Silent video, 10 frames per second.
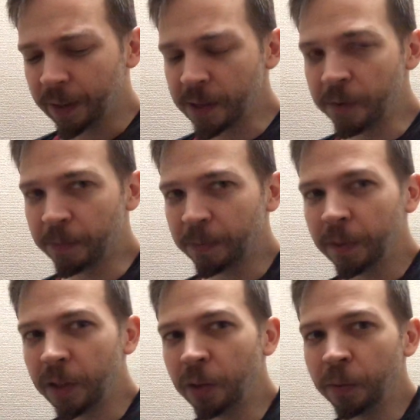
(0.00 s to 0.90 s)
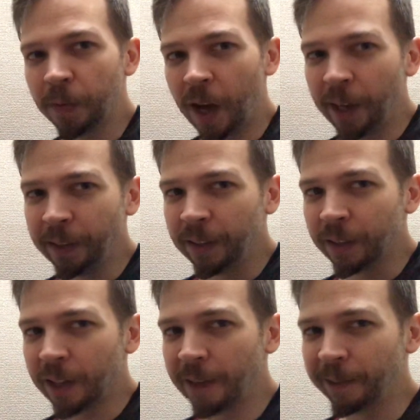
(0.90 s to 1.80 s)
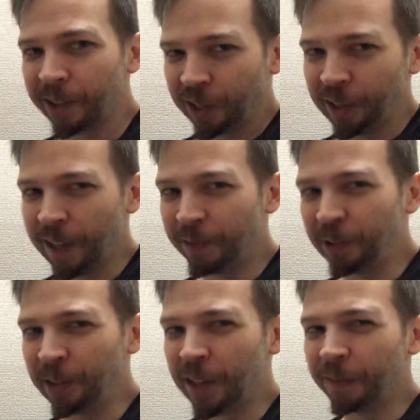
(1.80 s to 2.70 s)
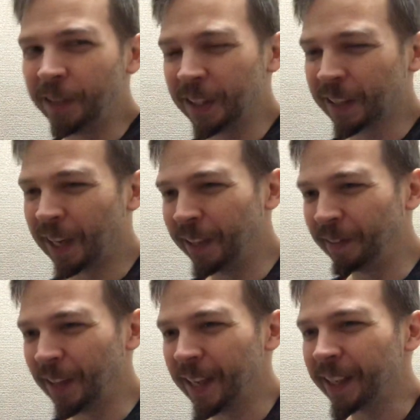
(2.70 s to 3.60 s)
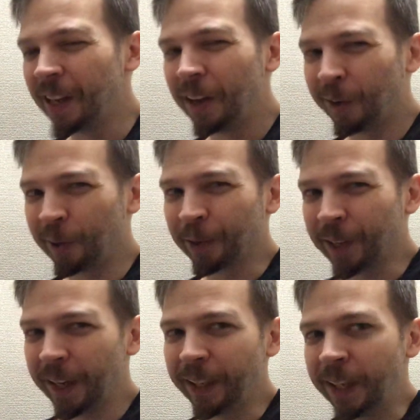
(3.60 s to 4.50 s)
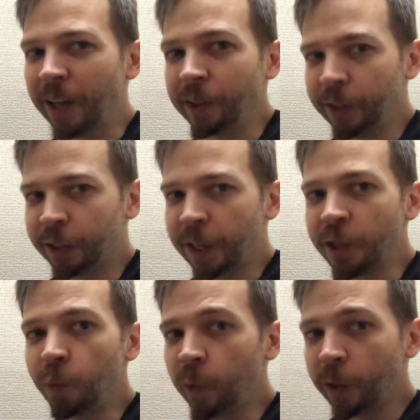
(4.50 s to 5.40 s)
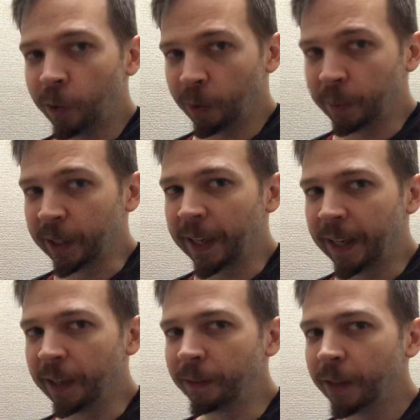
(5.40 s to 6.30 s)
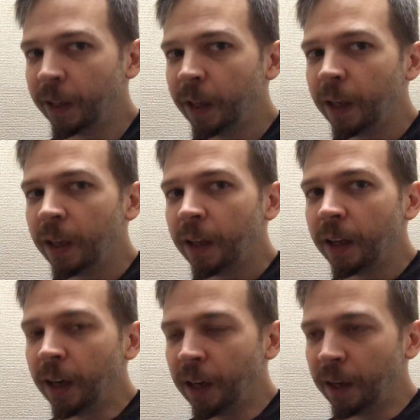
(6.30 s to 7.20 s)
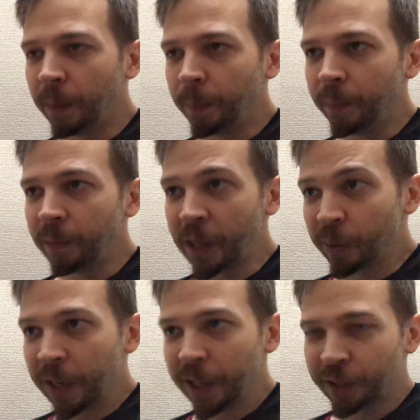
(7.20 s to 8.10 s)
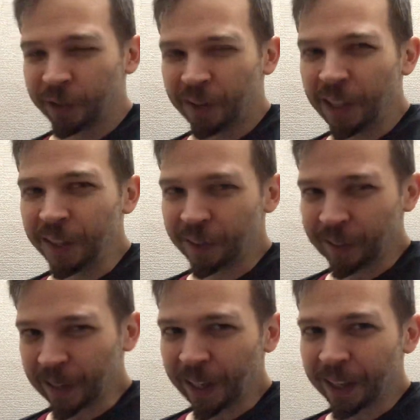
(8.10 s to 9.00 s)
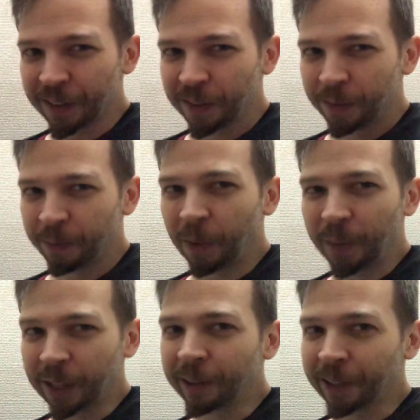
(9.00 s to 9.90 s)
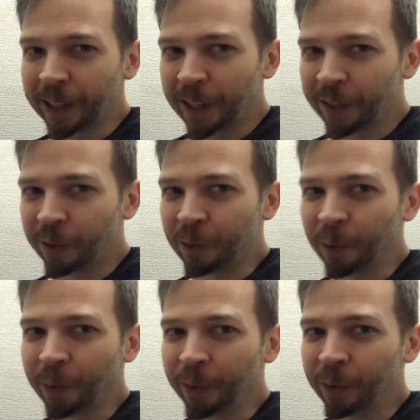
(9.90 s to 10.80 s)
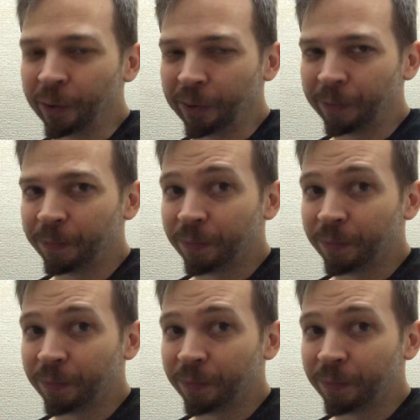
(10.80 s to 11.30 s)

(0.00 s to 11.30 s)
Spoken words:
you've uncovered a level of this kind of like arcane knowledge that you wouldn't normally have, that you can't just easily get from like looking at a tutorial or